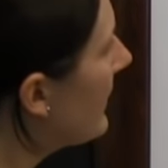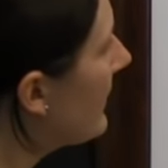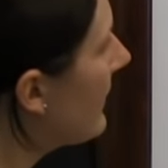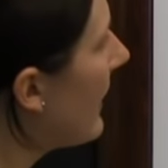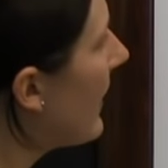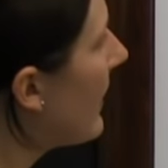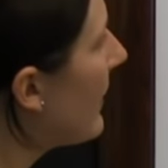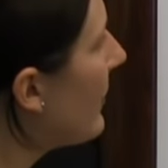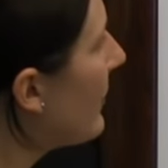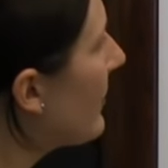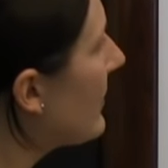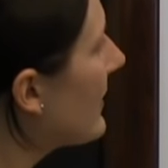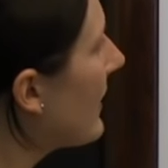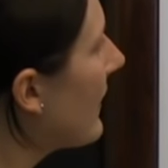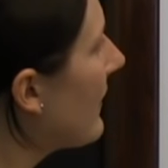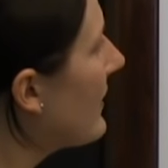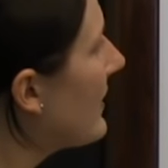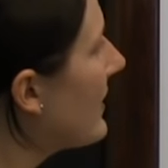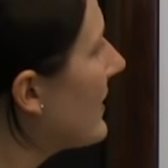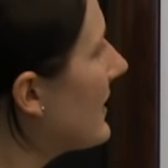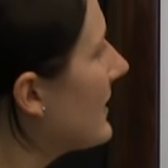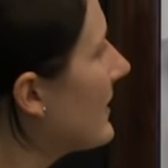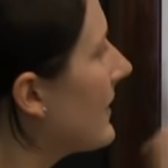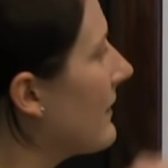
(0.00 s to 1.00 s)
So April
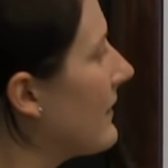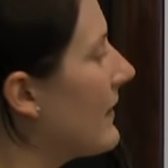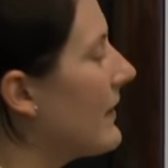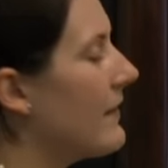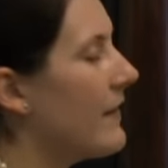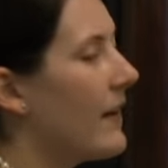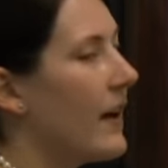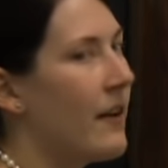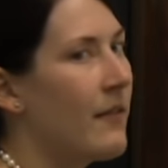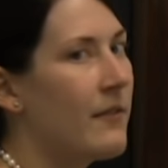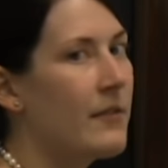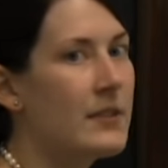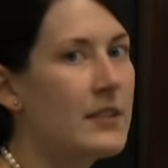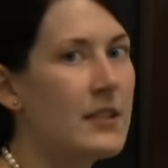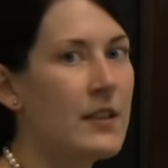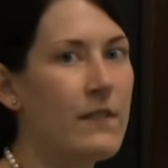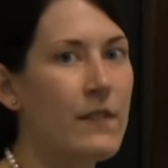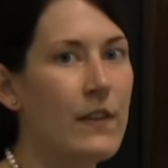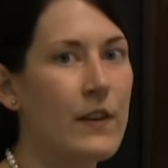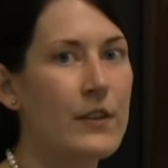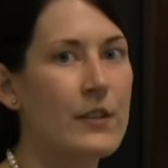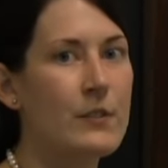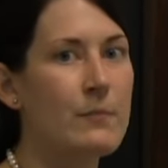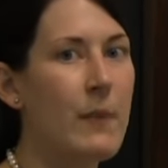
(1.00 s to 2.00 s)
seventeen seventy-five was the
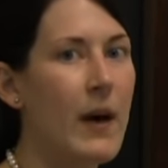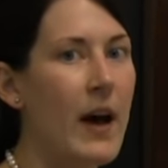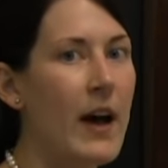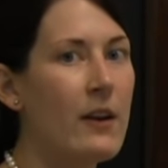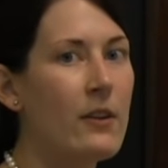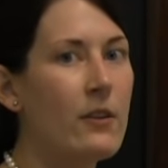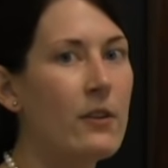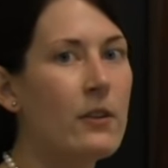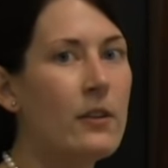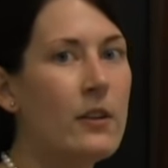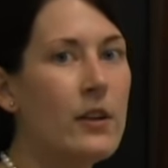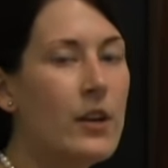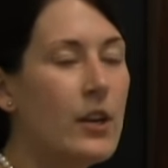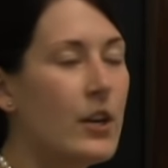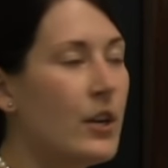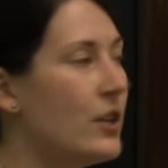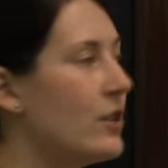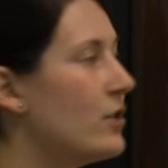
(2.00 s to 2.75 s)
first battle.